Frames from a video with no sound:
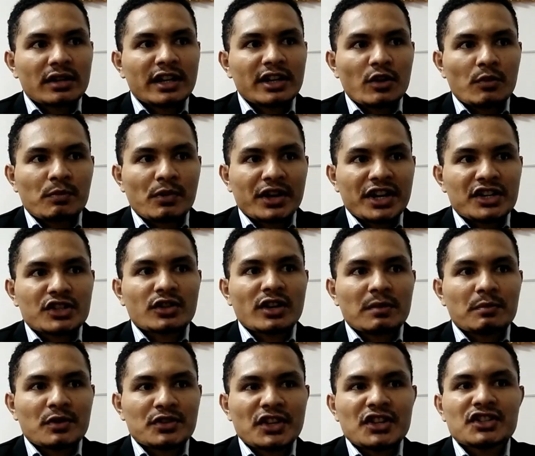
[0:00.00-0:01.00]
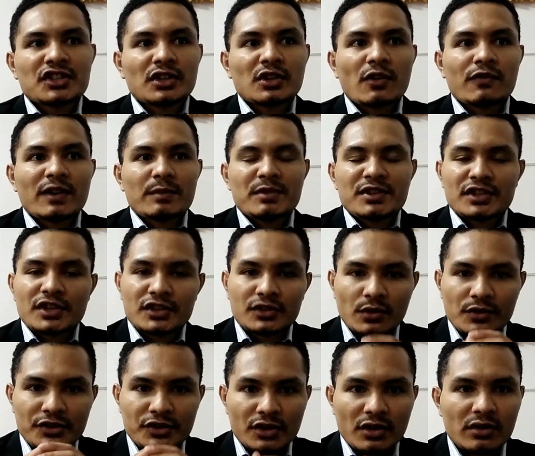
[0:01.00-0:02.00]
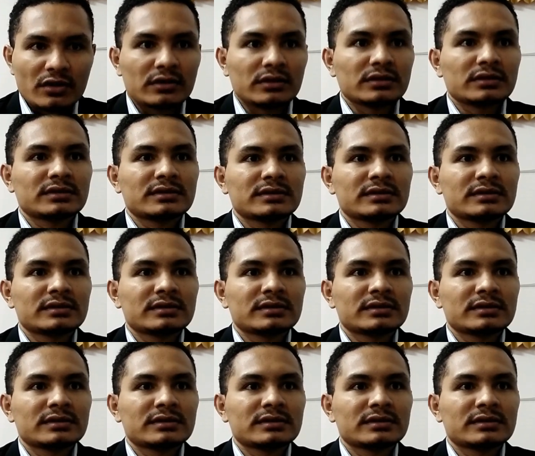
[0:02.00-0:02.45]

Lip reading: and operational position of the business concern.